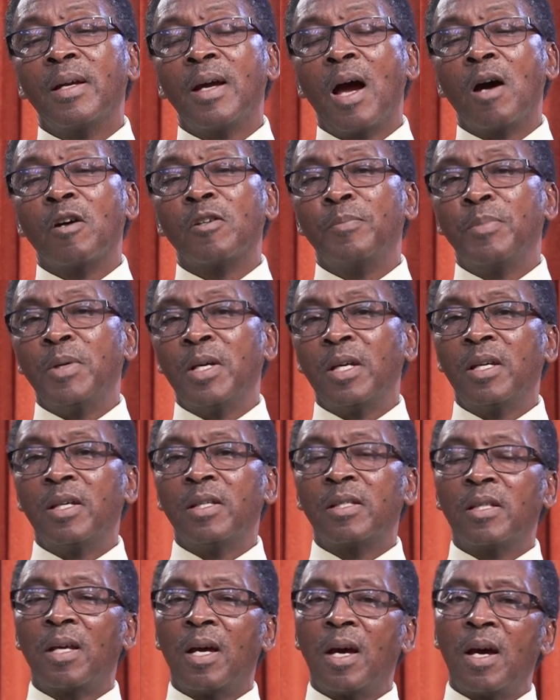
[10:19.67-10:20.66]
I'll speak
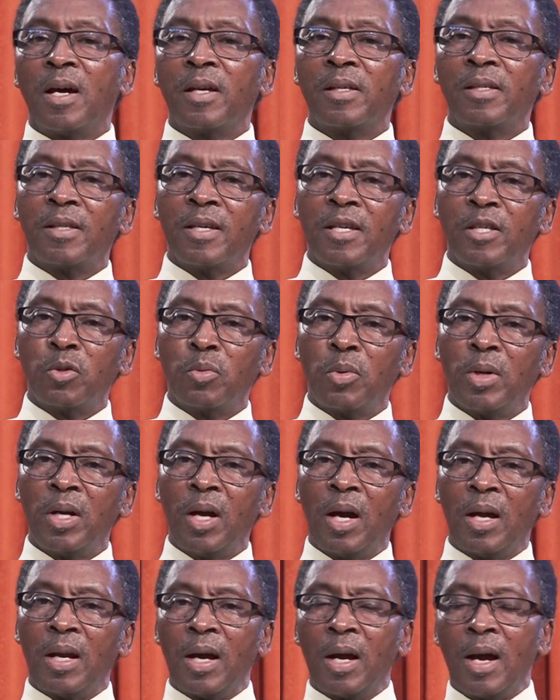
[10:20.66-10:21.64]
in tongues this way
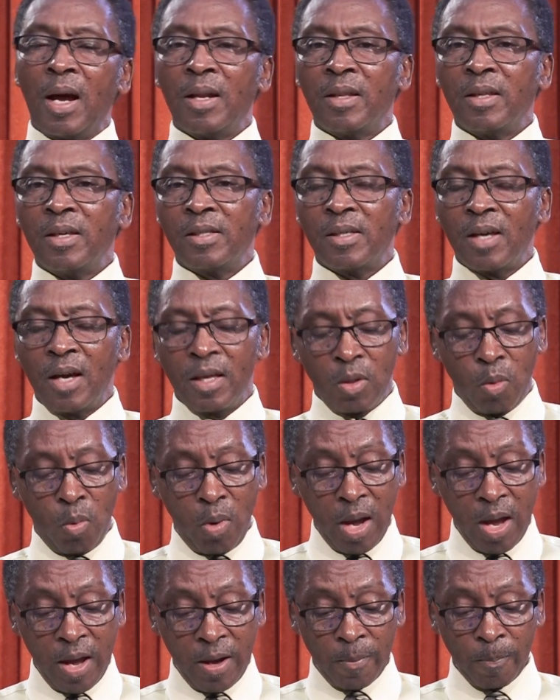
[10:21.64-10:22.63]
and this other
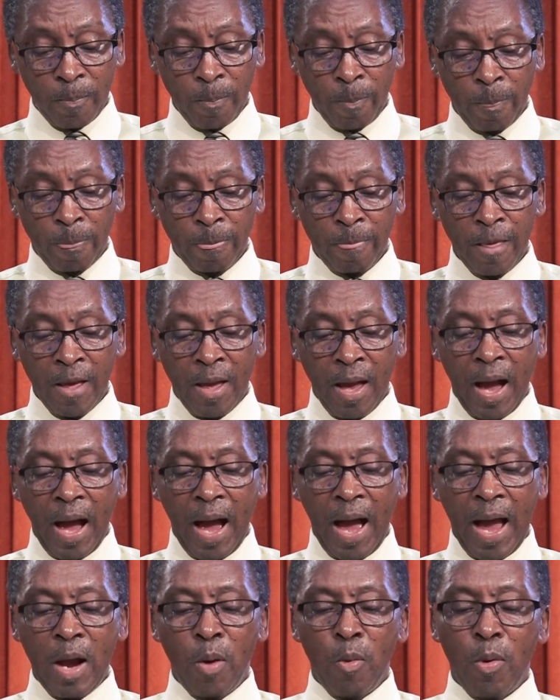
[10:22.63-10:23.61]
way.
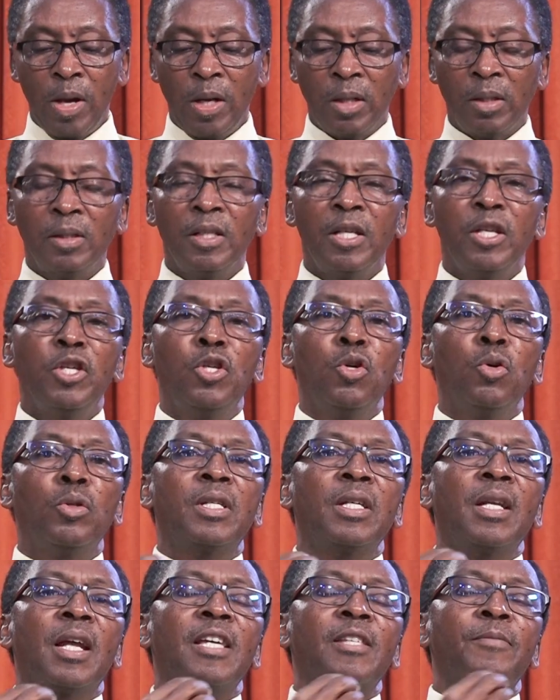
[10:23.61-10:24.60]
I will
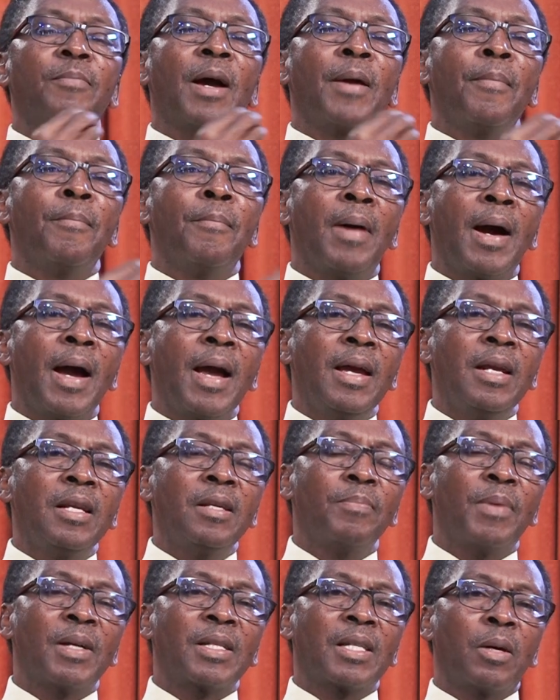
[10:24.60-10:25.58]
utilize my
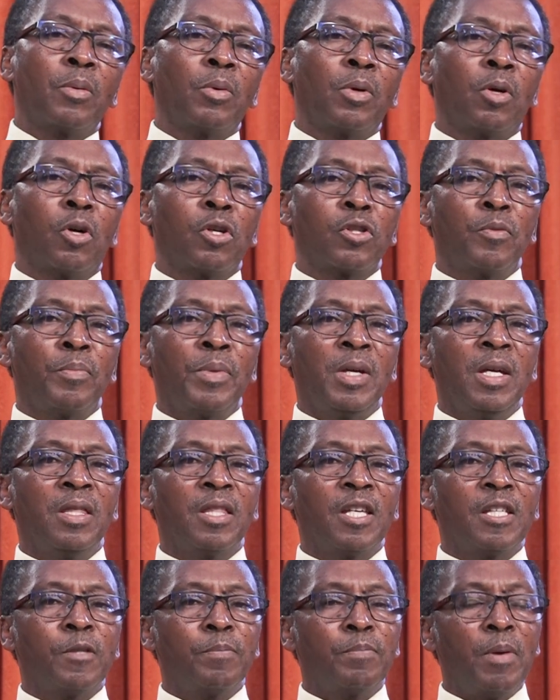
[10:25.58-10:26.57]
mind, but I will also be in
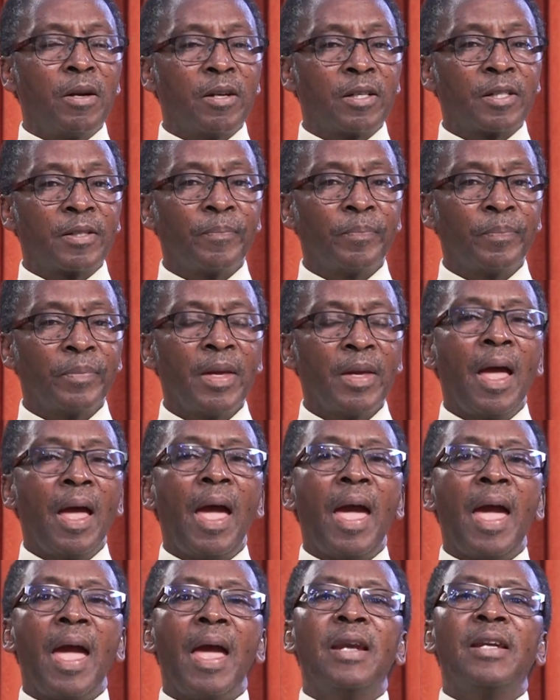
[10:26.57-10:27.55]
the spirit.
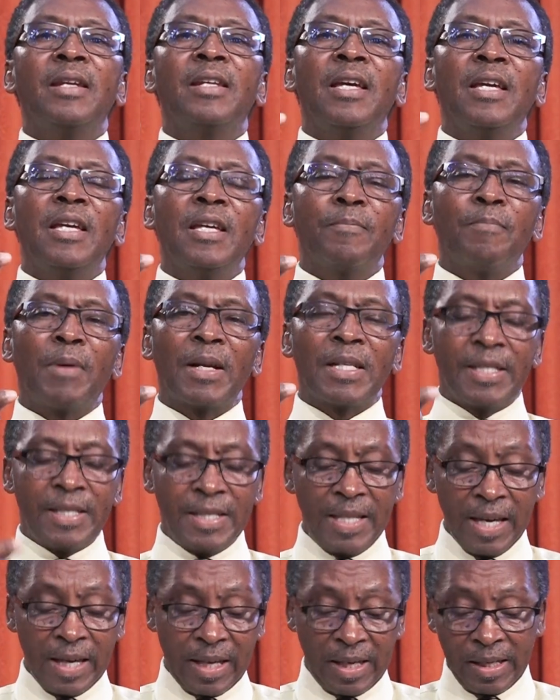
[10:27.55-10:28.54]
And in
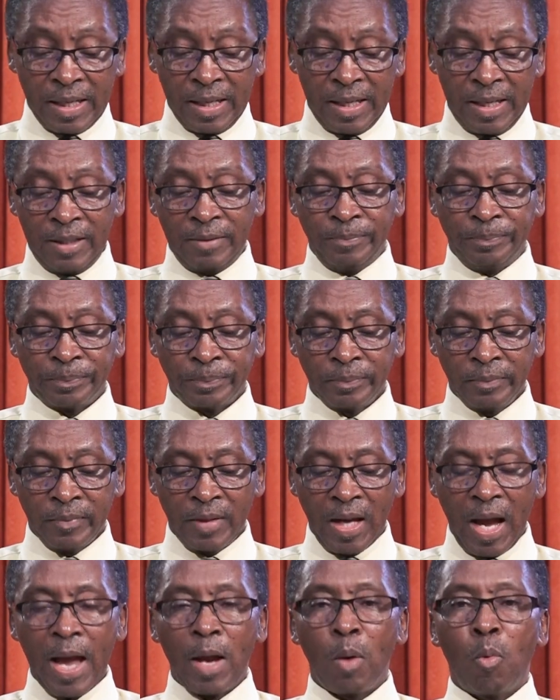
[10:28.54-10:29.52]
particular,
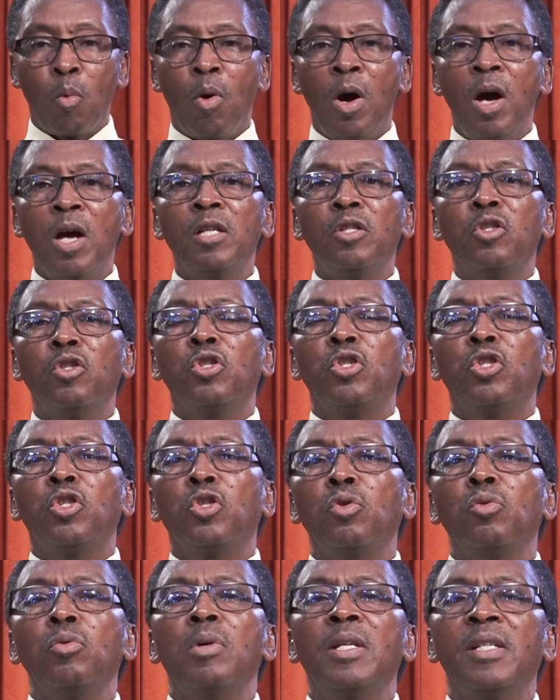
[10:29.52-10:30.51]
I want to
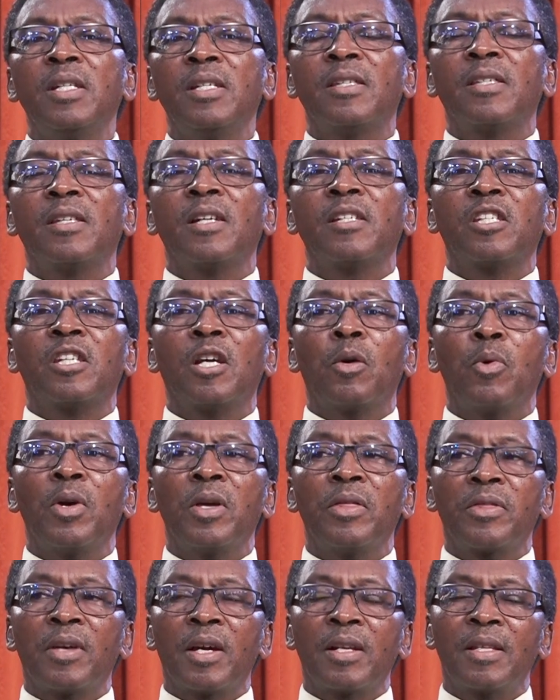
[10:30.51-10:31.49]
do it in such a
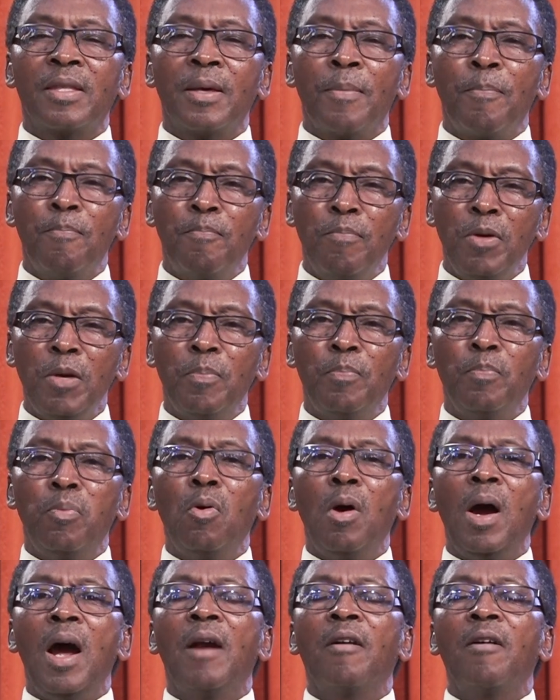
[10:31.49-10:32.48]
way that the
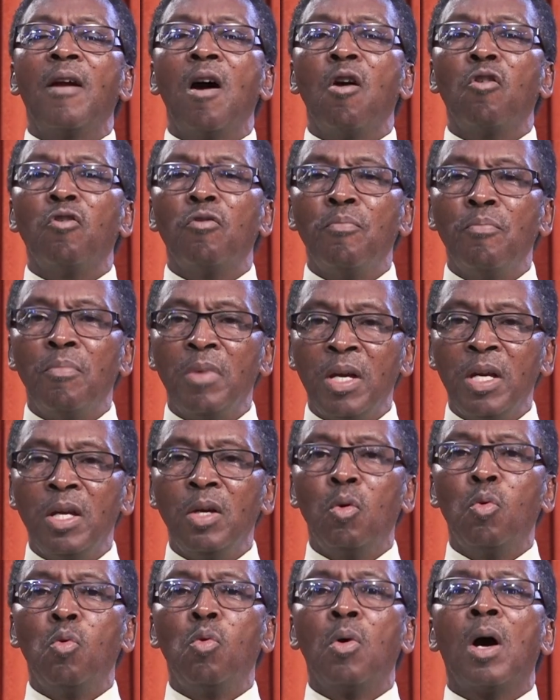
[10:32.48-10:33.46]
people around
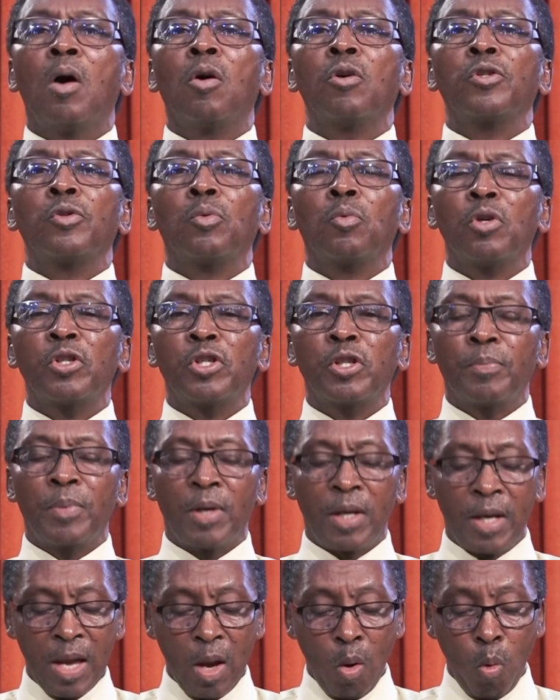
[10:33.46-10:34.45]
me who are also
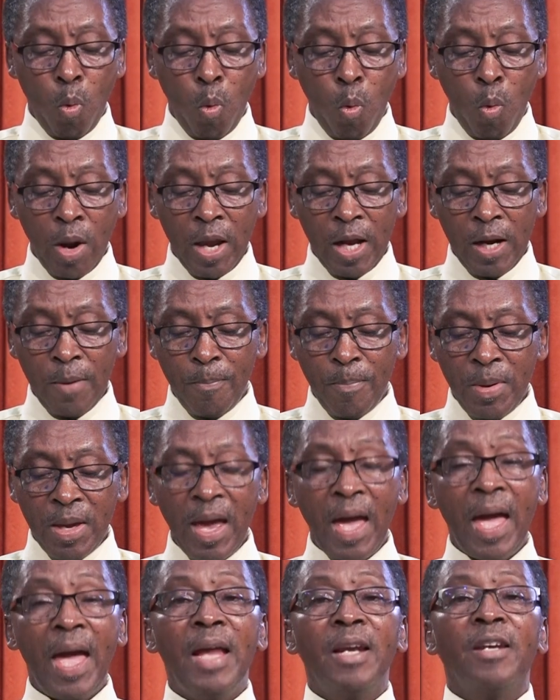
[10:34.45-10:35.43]
worshiping will be
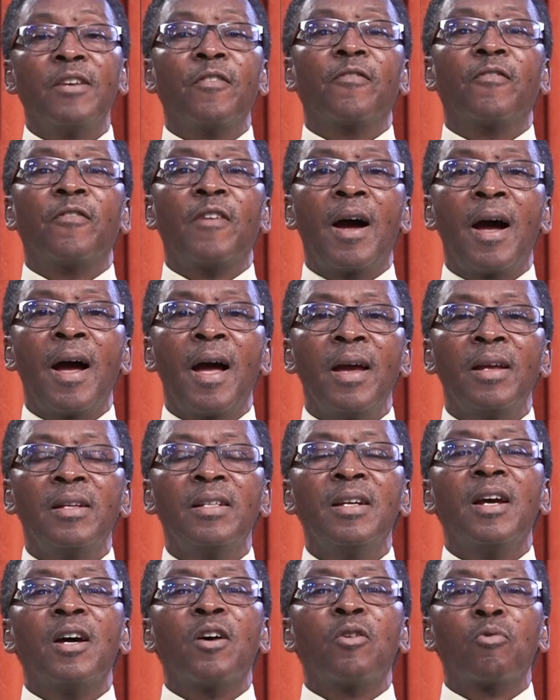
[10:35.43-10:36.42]

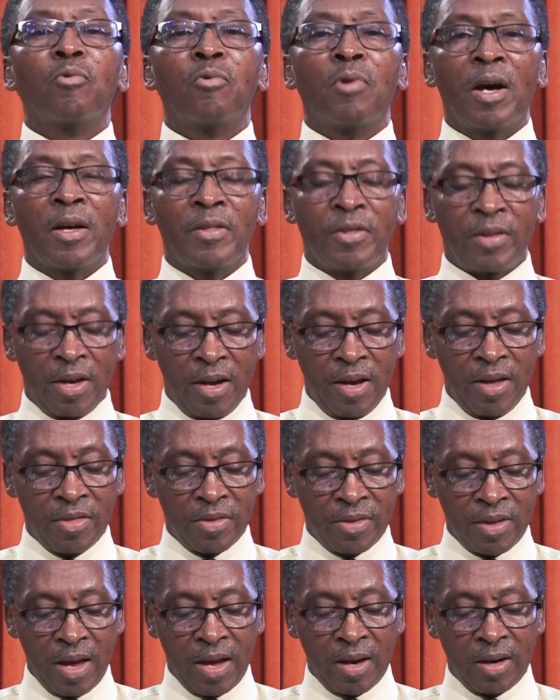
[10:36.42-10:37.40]
edified rather
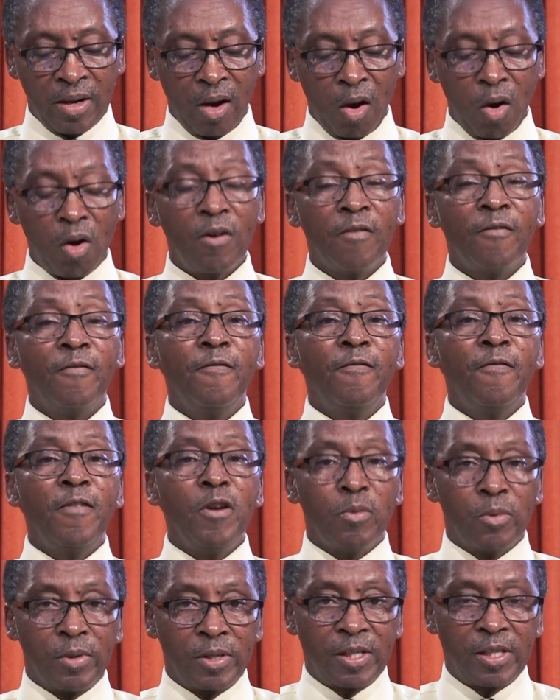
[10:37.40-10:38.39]
than
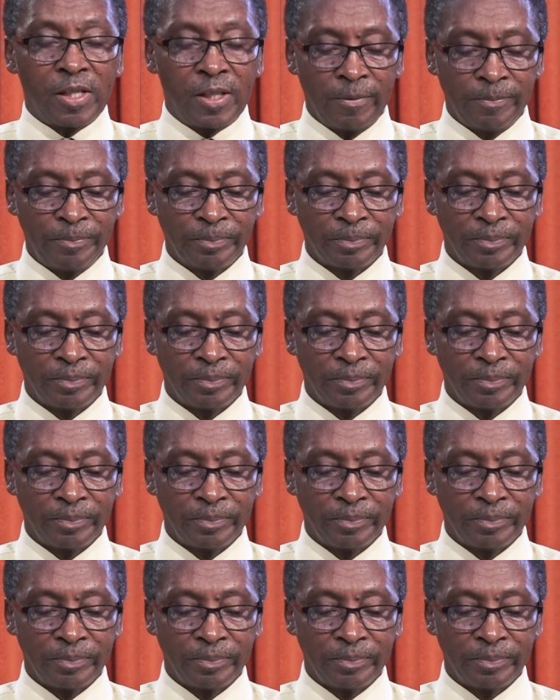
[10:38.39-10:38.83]
confused.